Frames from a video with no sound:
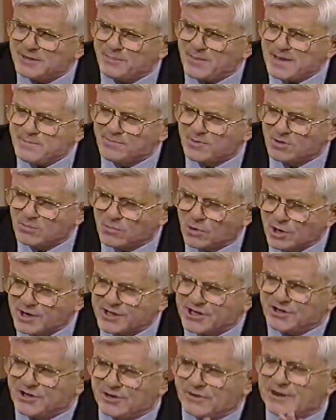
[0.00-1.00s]
people more
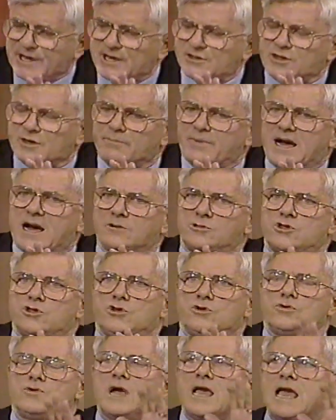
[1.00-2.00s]
curious about
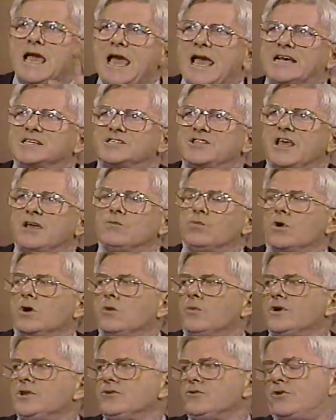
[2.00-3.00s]
you as they
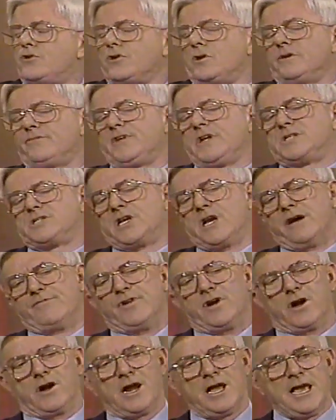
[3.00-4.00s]
were when you served as
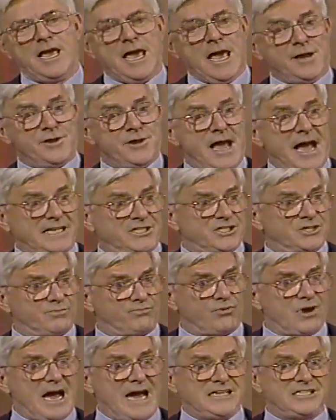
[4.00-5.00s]
governor. Not
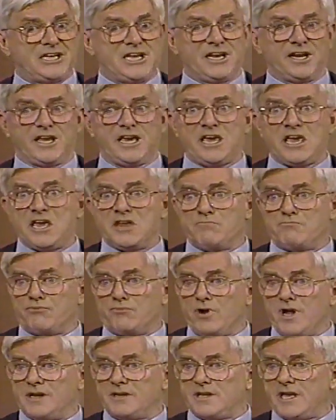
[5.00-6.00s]
surprisingly, in
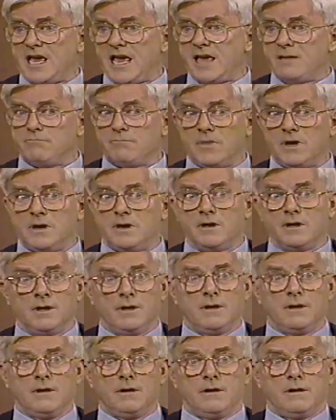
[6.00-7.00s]
print came, uh,
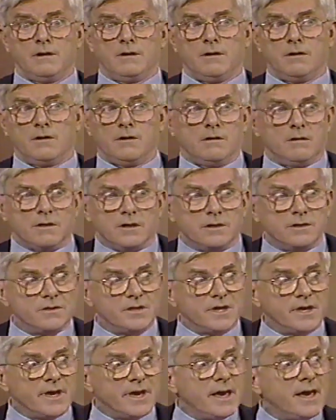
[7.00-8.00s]
is
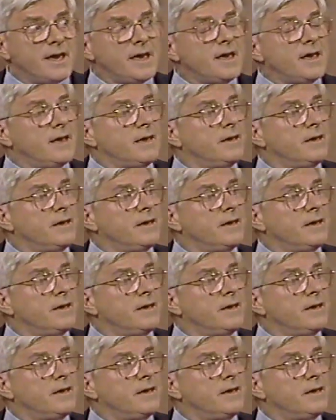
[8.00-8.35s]
he gay?